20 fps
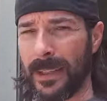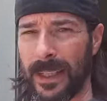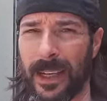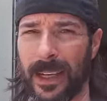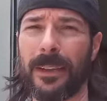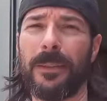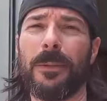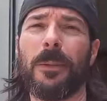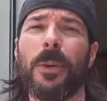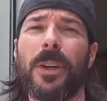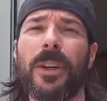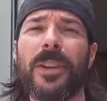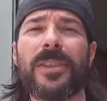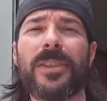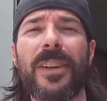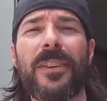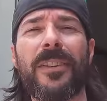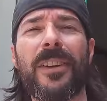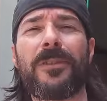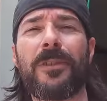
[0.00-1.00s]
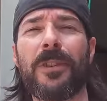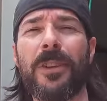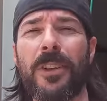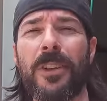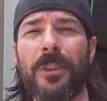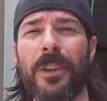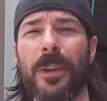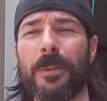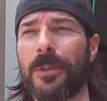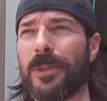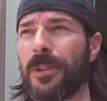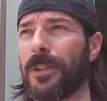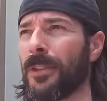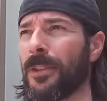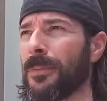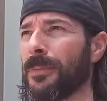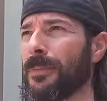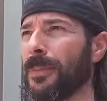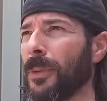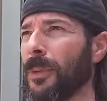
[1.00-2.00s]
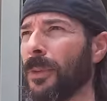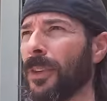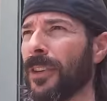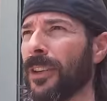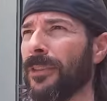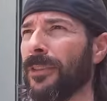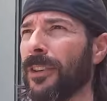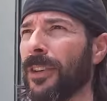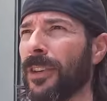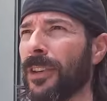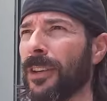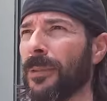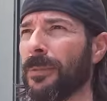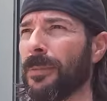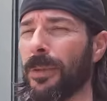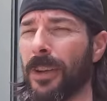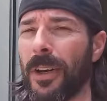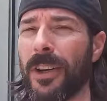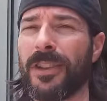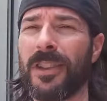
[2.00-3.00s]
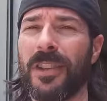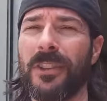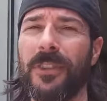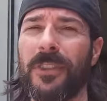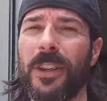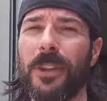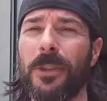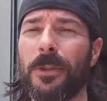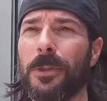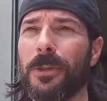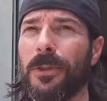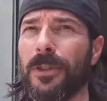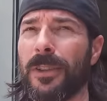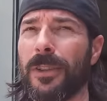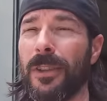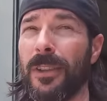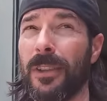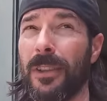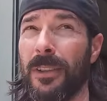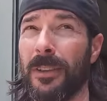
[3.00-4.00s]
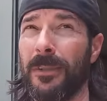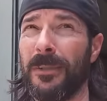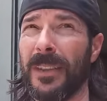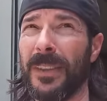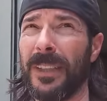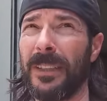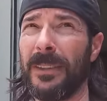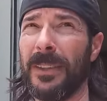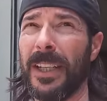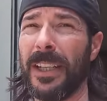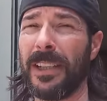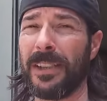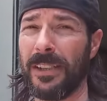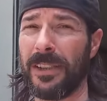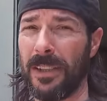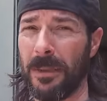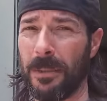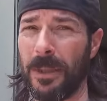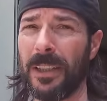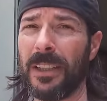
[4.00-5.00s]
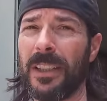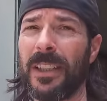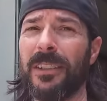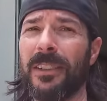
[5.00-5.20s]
Yeah, we're gonna save that for another episode, but one of our project vehicles is gonna be